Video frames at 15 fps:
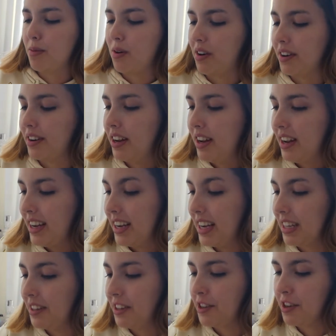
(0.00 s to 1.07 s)
one
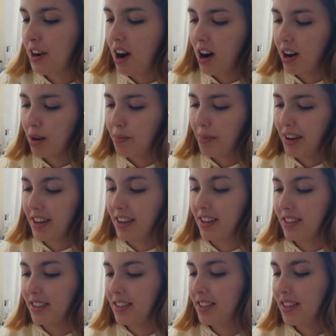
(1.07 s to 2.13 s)
in the dark
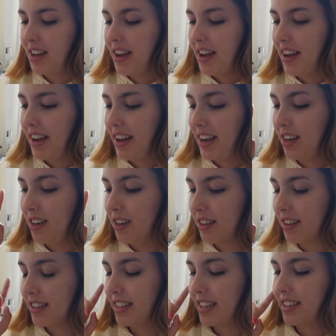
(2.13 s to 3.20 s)
because it
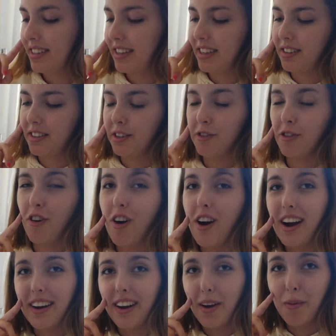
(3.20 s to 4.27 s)
looks easier to draw
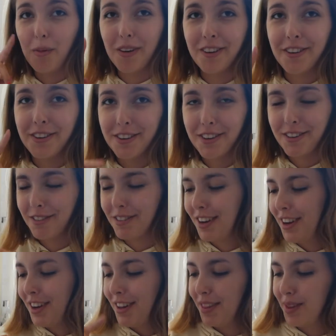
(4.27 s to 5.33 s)
and I wanna do
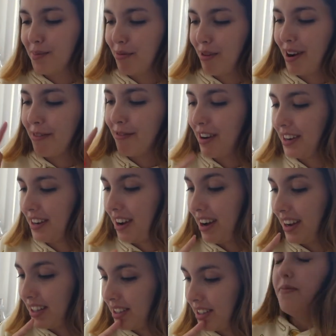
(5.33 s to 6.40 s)
the bright red
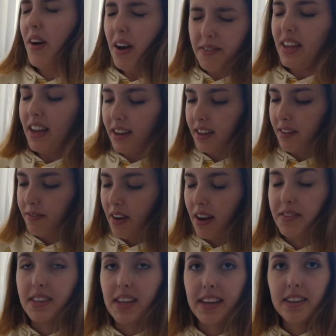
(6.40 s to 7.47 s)
eyes.
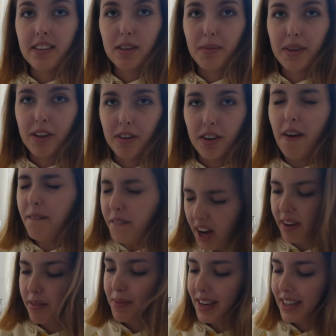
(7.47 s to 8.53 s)
5 seconds, oh my god.
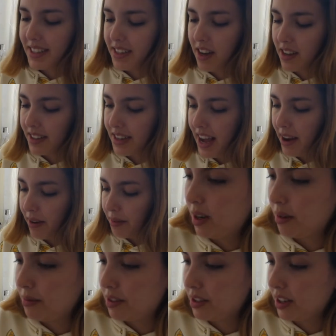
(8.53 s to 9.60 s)
5 minutes starts now.
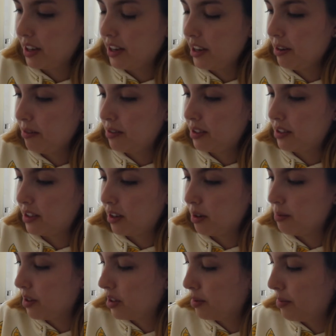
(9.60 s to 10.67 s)
I'm just gonna use so
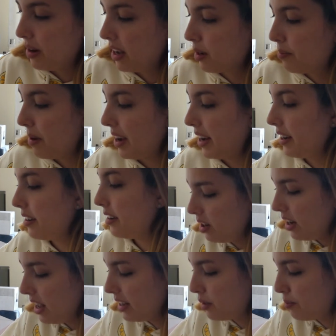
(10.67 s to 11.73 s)
much black paint.
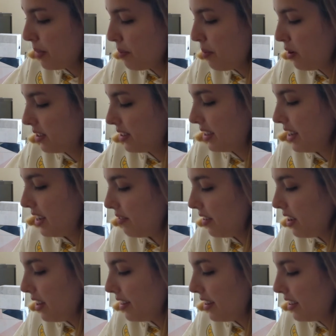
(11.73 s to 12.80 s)
Let's be positive.
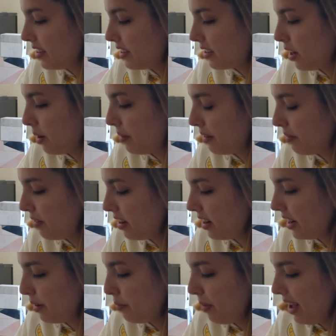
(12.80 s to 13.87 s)
This is going
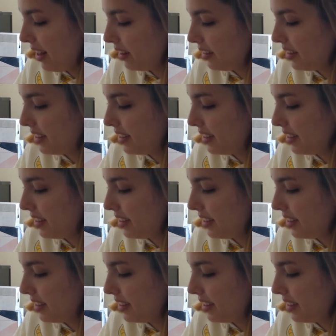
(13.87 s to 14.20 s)
really well.